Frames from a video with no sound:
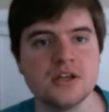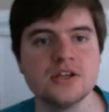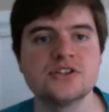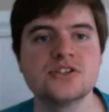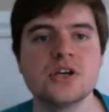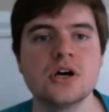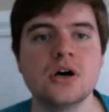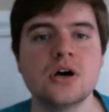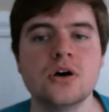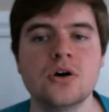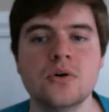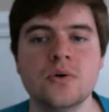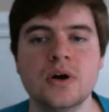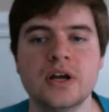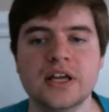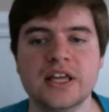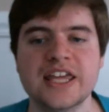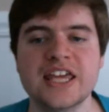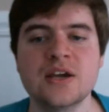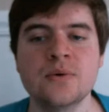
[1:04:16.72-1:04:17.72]

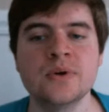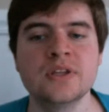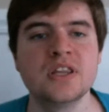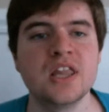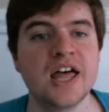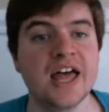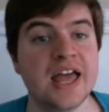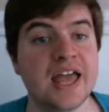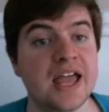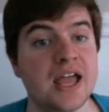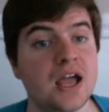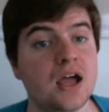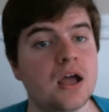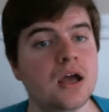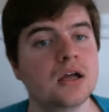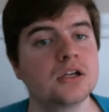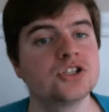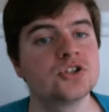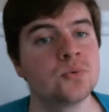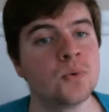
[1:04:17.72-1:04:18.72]
So he would like
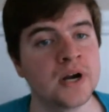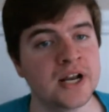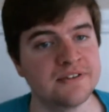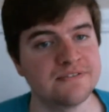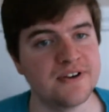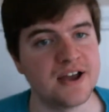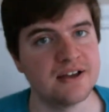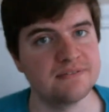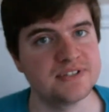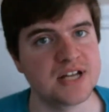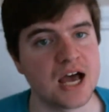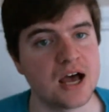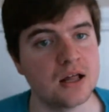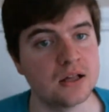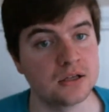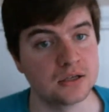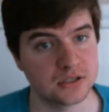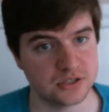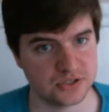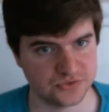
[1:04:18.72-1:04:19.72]

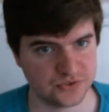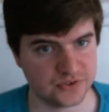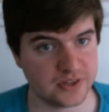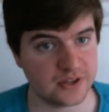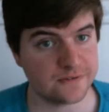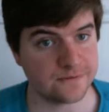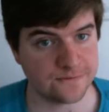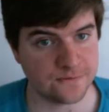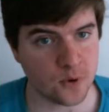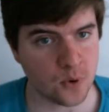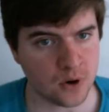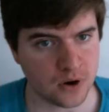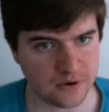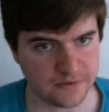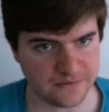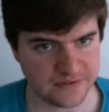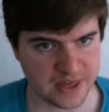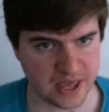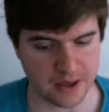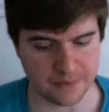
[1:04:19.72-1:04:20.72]
$25 for the four
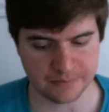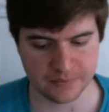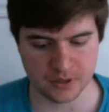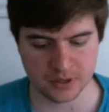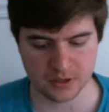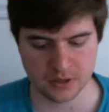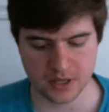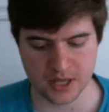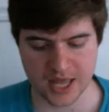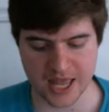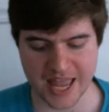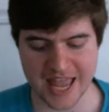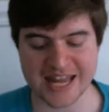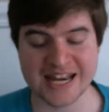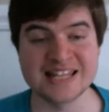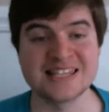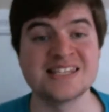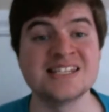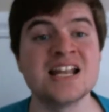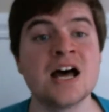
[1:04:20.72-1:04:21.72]
of them,
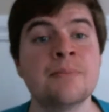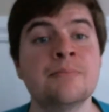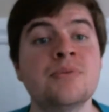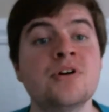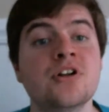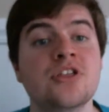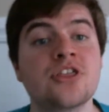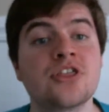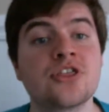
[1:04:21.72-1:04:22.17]
and it's number